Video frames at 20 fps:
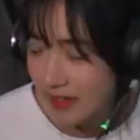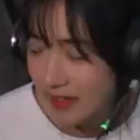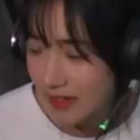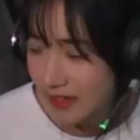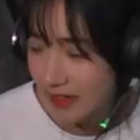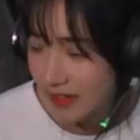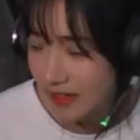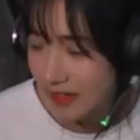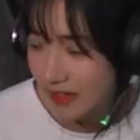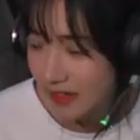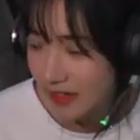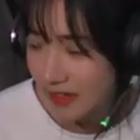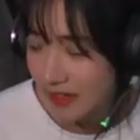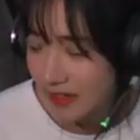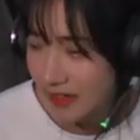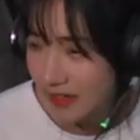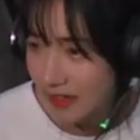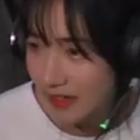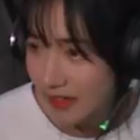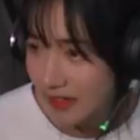
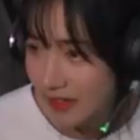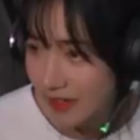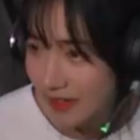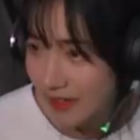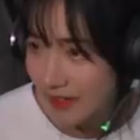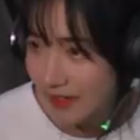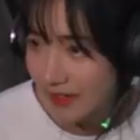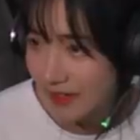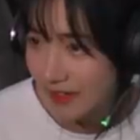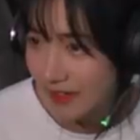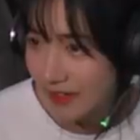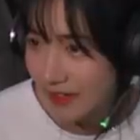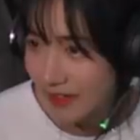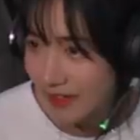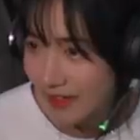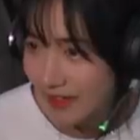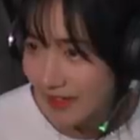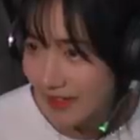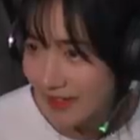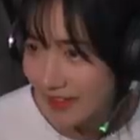
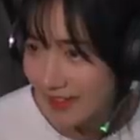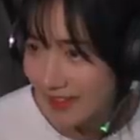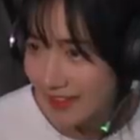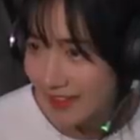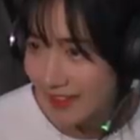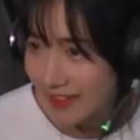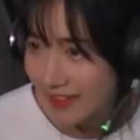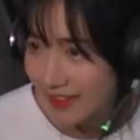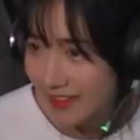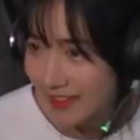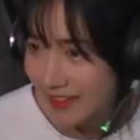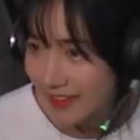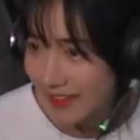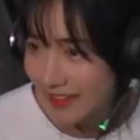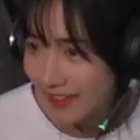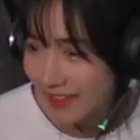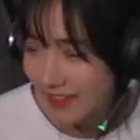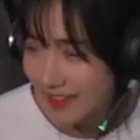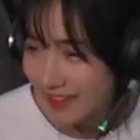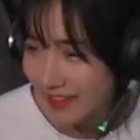
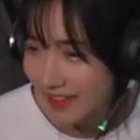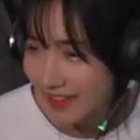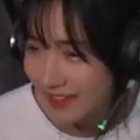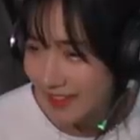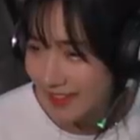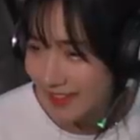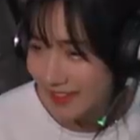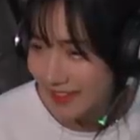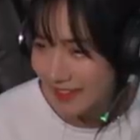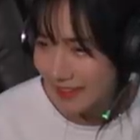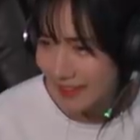This person isn't speaking.